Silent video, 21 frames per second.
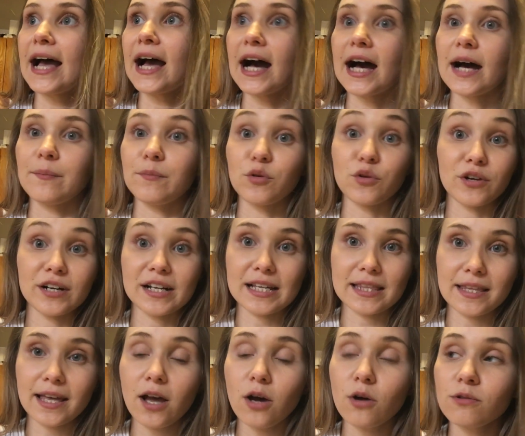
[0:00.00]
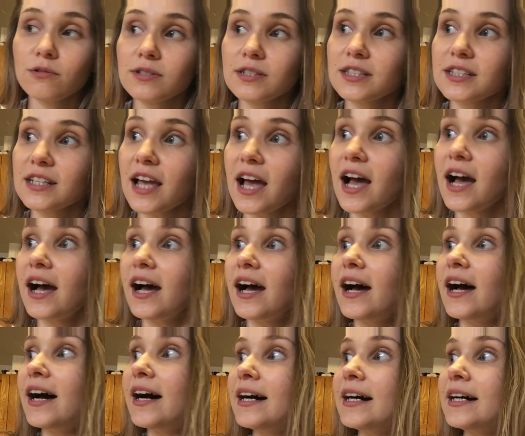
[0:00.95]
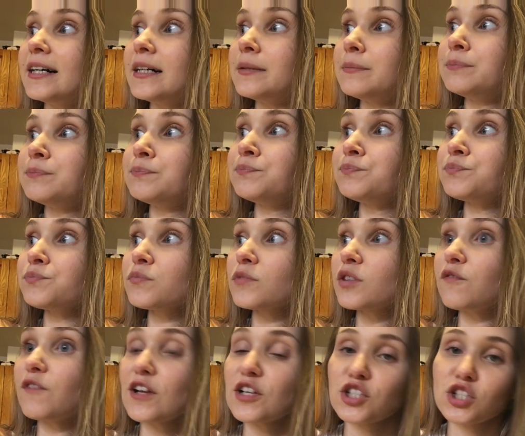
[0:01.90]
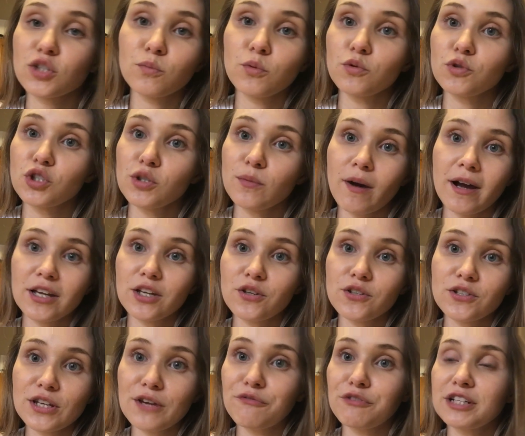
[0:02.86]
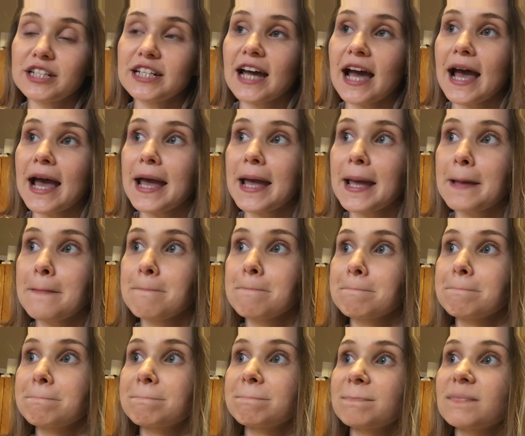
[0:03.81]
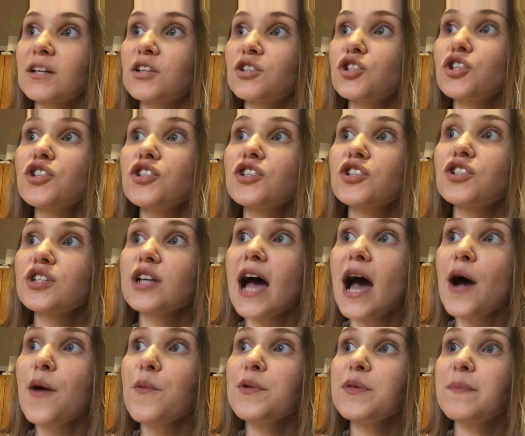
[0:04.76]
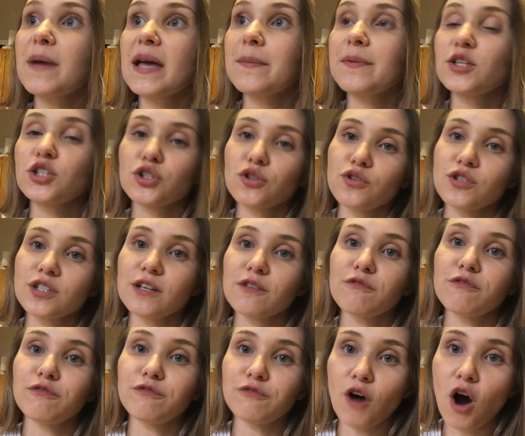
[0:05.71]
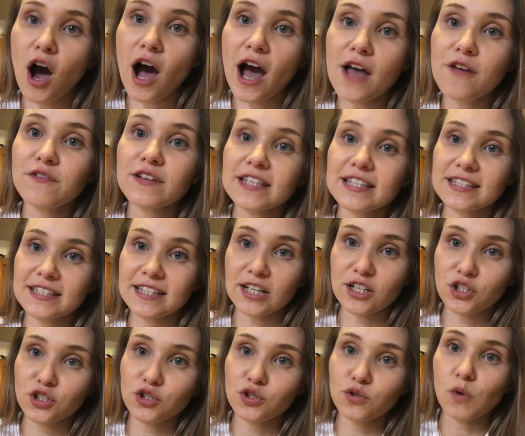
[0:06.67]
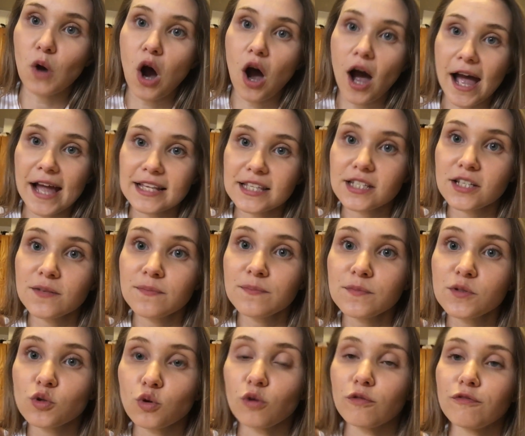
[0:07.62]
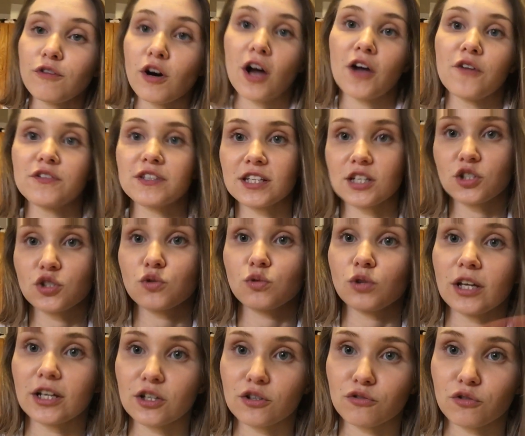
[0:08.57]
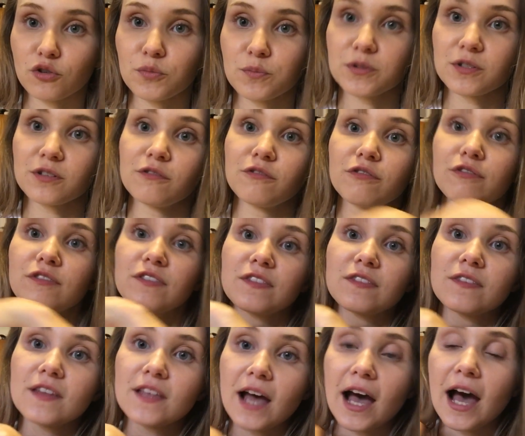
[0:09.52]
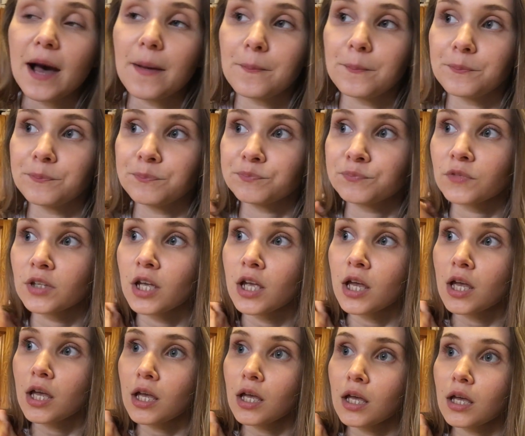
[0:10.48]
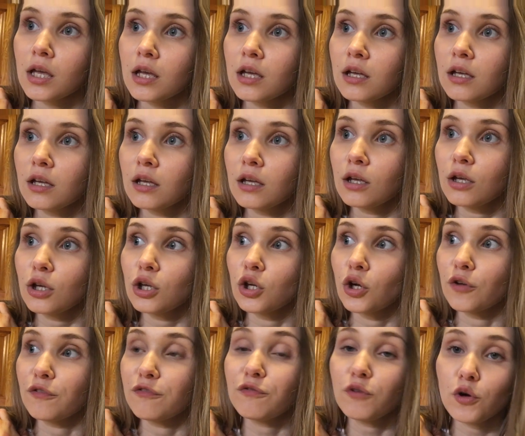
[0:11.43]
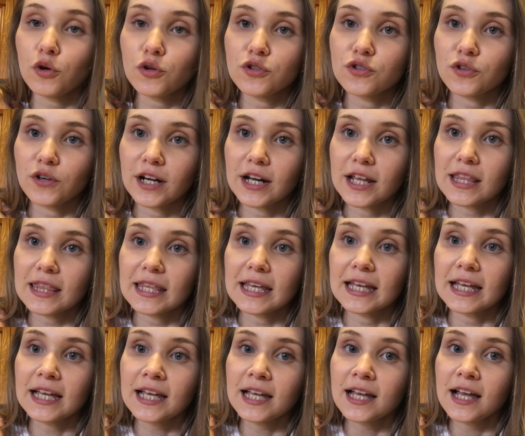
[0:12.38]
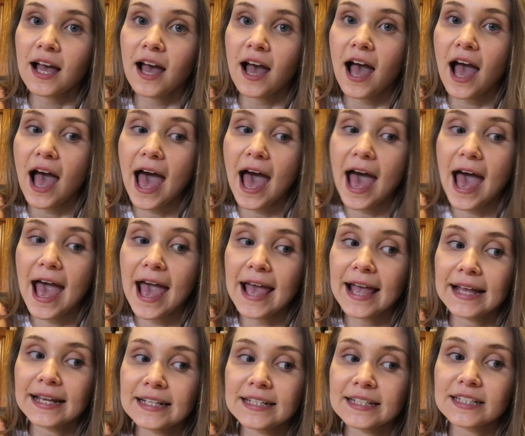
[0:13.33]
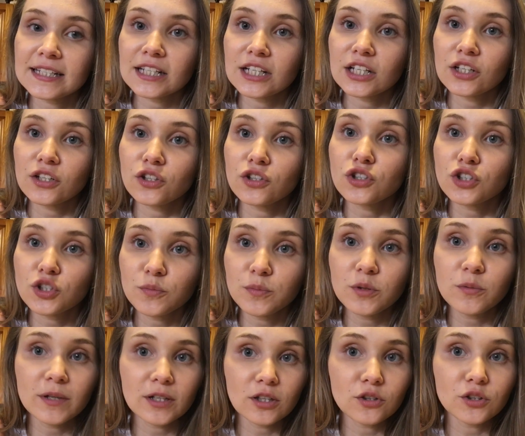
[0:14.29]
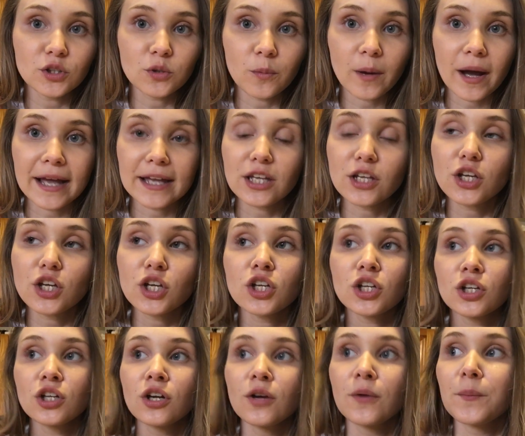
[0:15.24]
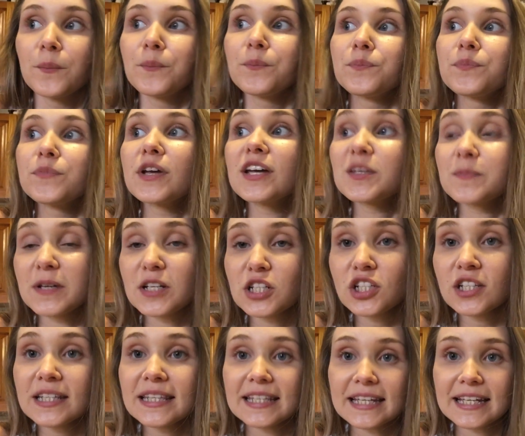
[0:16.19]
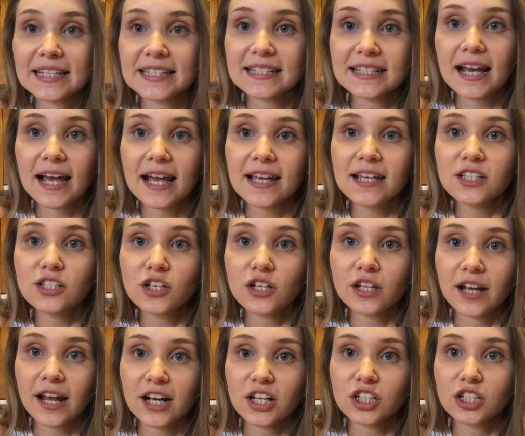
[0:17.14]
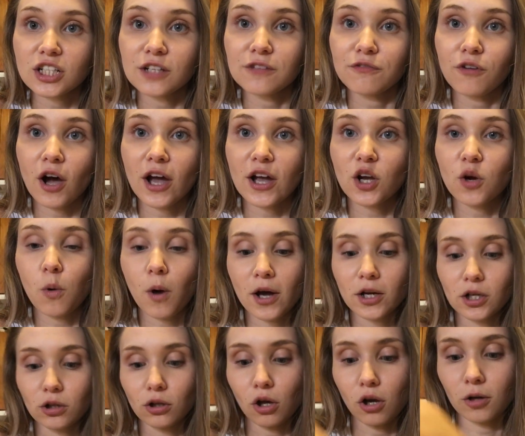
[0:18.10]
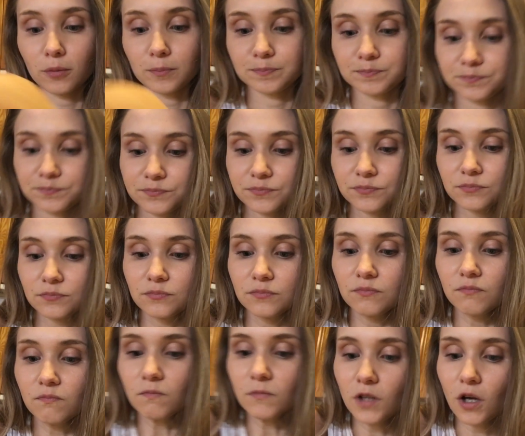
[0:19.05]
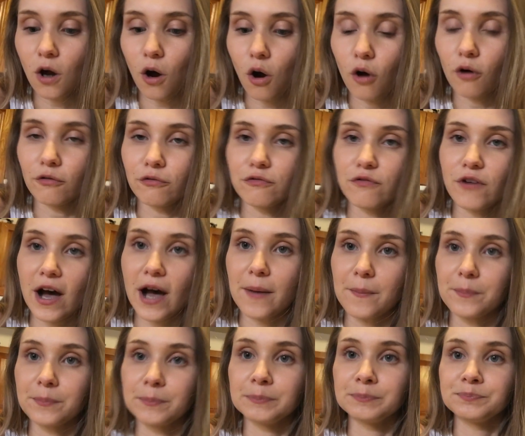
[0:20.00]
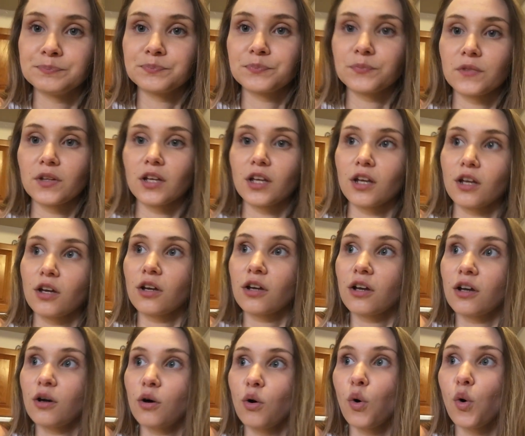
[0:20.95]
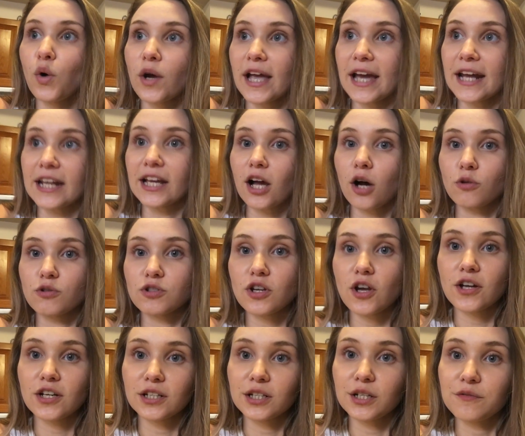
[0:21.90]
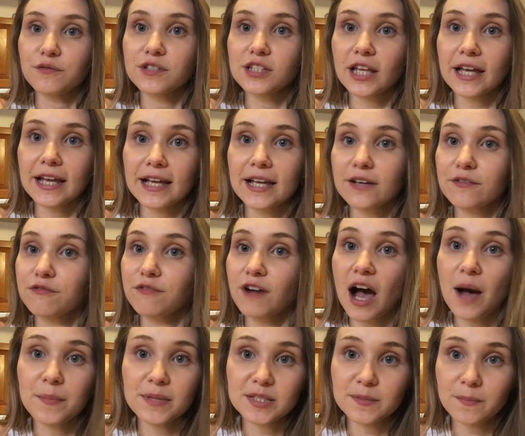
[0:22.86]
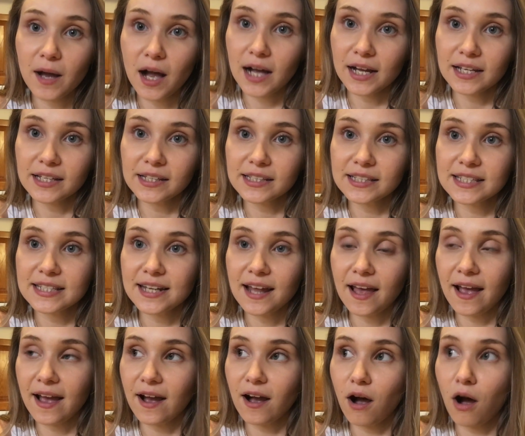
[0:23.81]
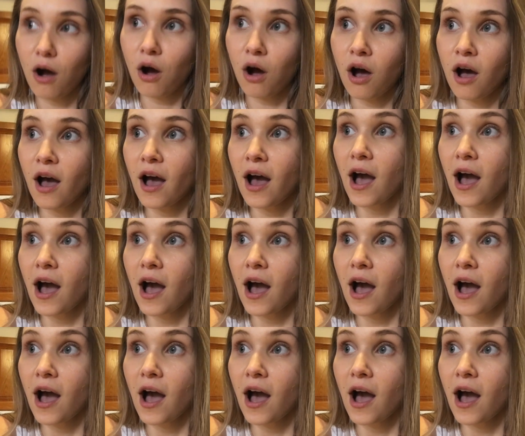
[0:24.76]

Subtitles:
or anything else. The vegetables you might use every day. Just start with maybe choosing 5 essential items or 5 essential like groups of, you know, foods or anything, and you should be well on your way. You can, especially these days, you can actually find quite a lot of organic alternatives like farmers markets now,